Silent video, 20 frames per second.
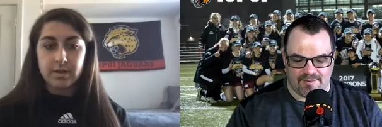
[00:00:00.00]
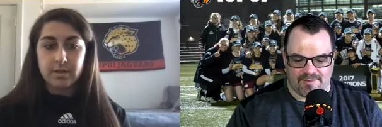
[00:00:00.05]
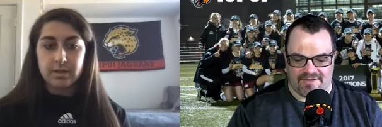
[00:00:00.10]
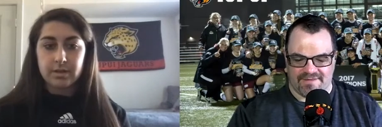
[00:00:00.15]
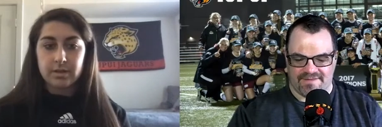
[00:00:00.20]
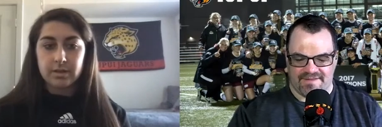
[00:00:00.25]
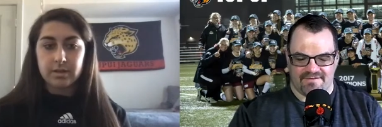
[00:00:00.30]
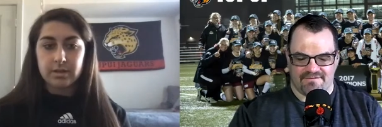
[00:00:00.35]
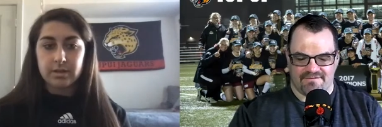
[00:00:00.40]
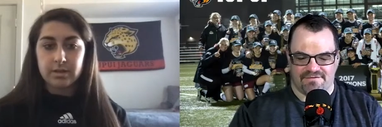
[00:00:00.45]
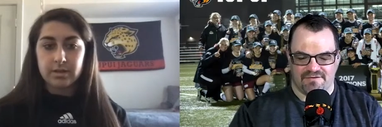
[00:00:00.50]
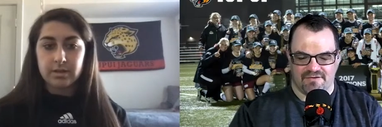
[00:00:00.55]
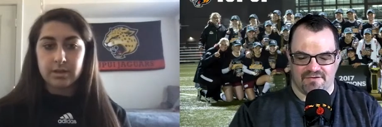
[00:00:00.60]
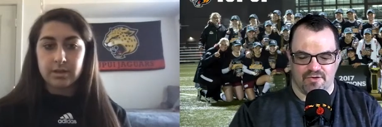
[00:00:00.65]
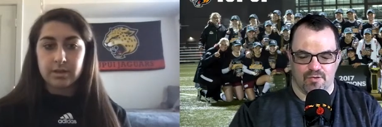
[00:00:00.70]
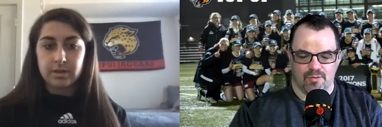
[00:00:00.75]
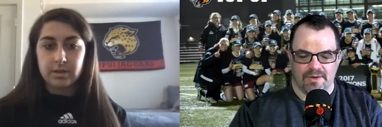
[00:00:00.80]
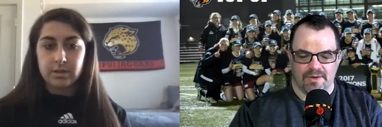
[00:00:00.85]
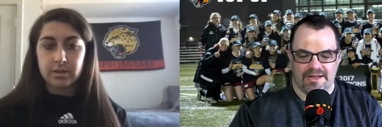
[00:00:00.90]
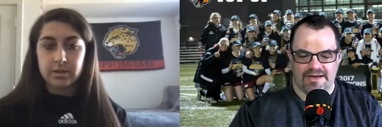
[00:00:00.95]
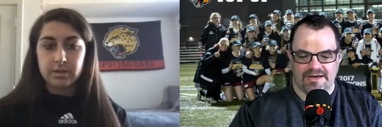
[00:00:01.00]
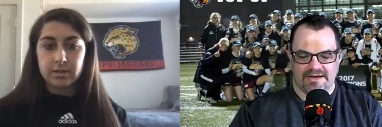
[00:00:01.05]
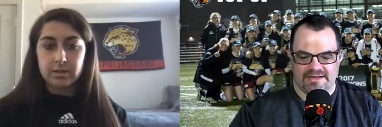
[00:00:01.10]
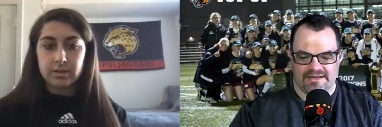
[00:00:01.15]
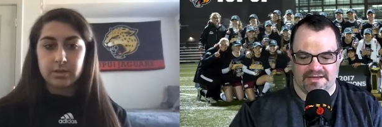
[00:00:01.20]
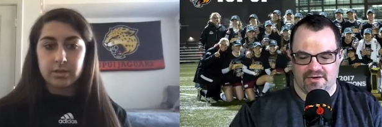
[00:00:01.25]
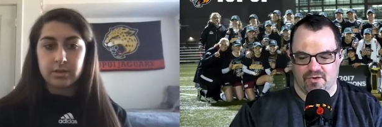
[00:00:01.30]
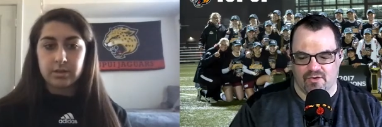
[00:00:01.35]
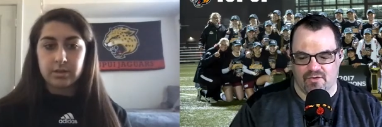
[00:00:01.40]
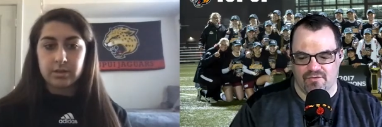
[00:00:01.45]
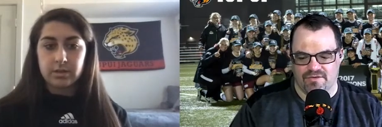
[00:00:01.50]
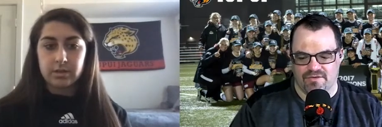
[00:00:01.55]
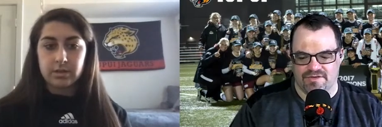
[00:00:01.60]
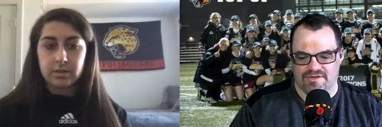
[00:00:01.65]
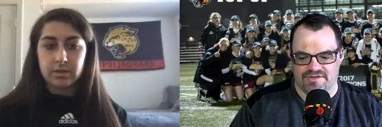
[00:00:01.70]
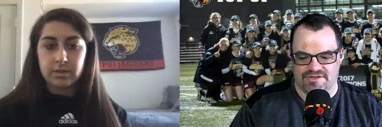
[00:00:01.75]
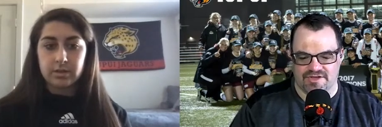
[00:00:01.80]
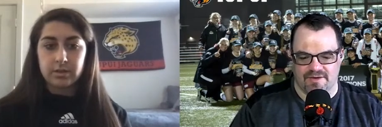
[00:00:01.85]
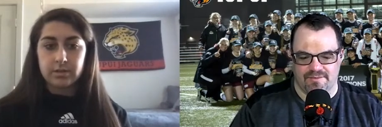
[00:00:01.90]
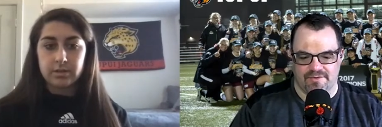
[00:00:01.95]
Speaker 1: about that fluidity over
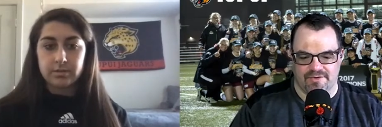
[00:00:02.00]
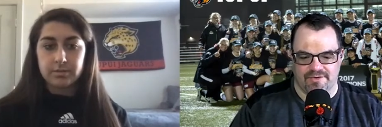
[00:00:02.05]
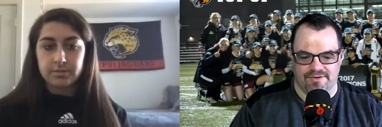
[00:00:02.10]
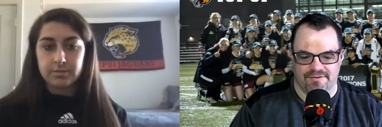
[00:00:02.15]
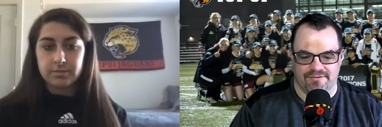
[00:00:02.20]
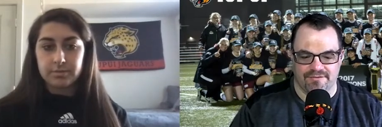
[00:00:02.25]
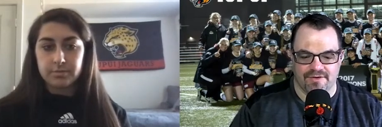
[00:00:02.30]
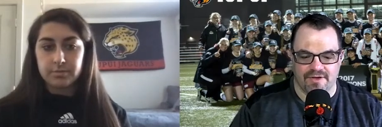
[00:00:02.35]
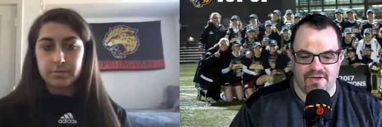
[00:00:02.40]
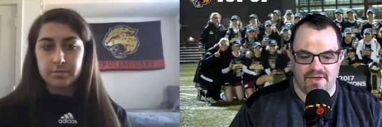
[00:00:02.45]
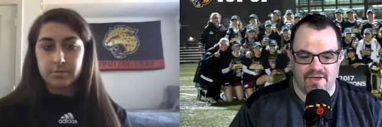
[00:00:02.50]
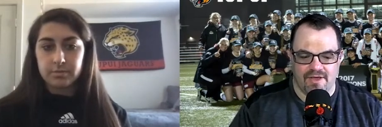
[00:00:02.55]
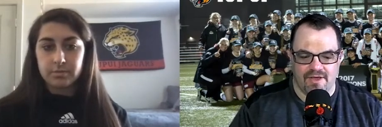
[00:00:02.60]
the summer of